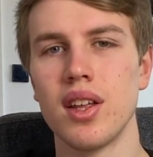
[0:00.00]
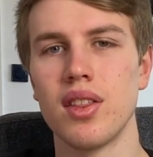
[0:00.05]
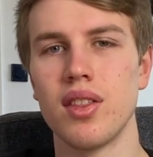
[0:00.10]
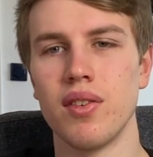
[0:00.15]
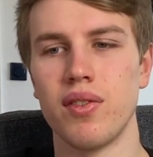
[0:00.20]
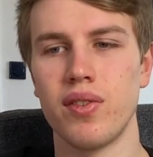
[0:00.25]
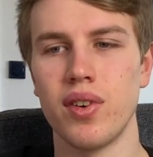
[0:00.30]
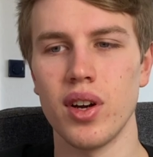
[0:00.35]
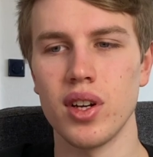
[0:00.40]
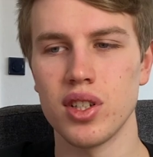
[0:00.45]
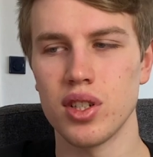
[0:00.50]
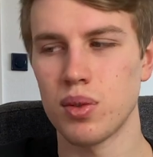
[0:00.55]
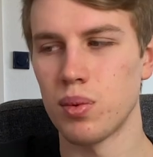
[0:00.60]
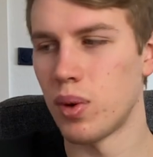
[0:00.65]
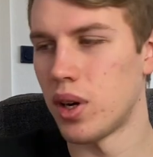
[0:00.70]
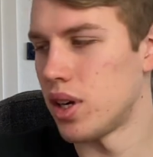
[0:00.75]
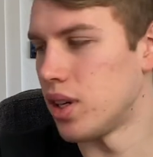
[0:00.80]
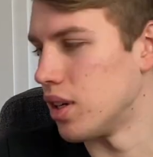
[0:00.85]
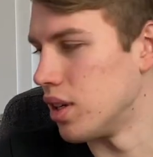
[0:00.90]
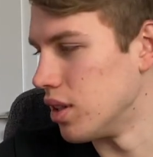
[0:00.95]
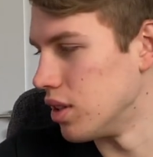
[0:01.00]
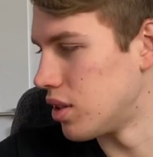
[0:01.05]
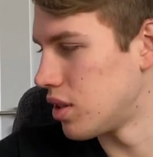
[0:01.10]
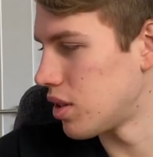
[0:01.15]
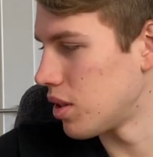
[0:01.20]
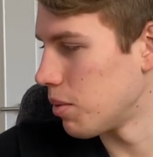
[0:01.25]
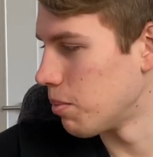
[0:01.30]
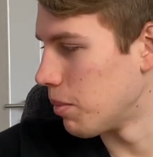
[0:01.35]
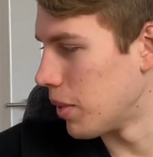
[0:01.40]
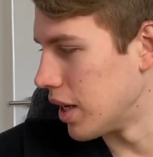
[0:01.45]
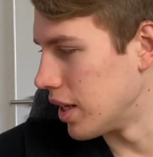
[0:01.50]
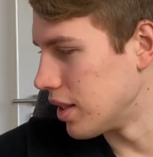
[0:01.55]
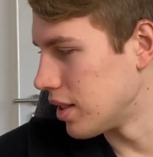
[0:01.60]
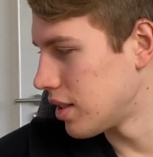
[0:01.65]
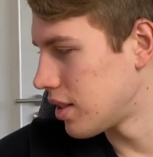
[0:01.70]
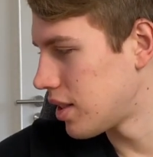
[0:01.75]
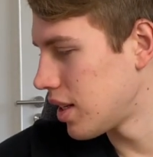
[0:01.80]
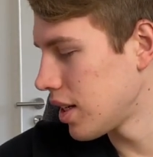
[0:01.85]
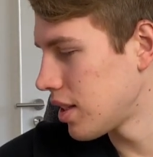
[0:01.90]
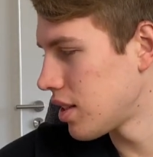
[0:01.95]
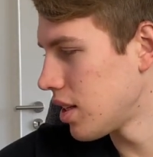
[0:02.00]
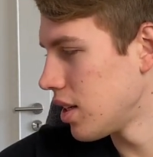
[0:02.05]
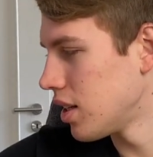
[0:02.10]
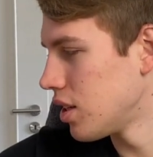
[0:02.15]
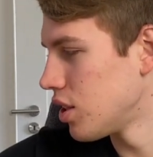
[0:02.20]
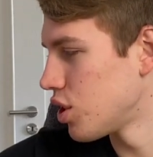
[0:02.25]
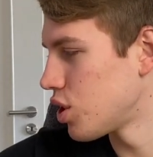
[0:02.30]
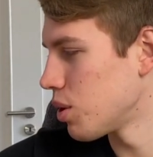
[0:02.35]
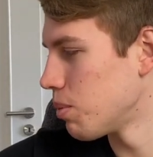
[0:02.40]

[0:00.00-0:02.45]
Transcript: The first one is my 16-inch